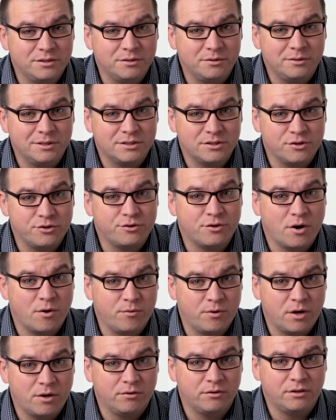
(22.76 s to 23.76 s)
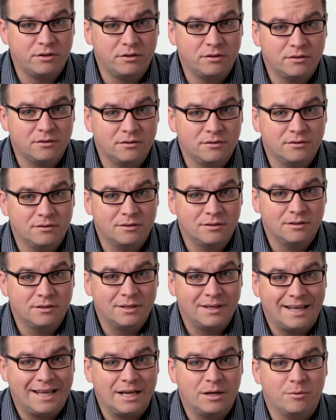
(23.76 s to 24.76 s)
do as a drone owner,
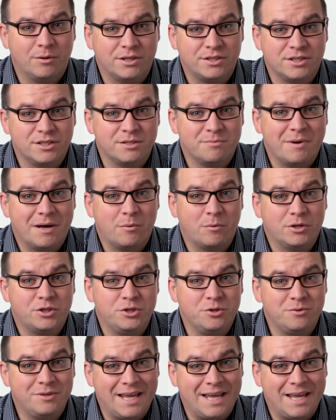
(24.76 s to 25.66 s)
and questions about what you